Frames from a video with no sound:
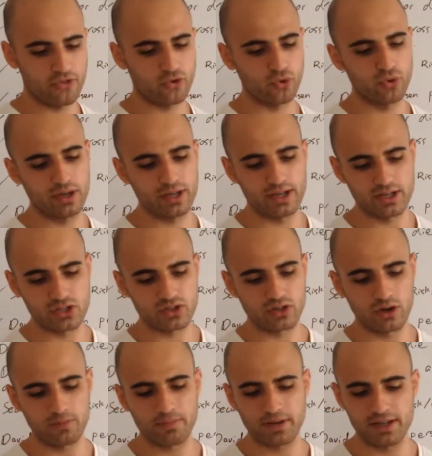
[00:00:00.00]
through his
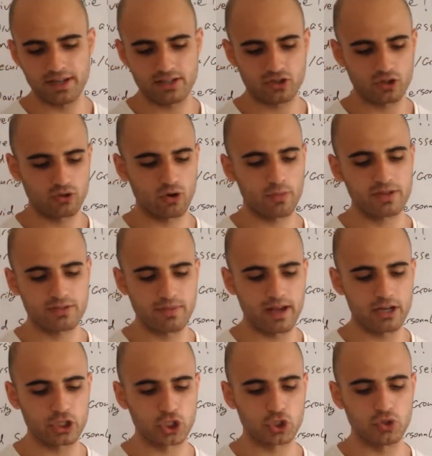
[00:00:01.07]
companies, Tony Robbins managed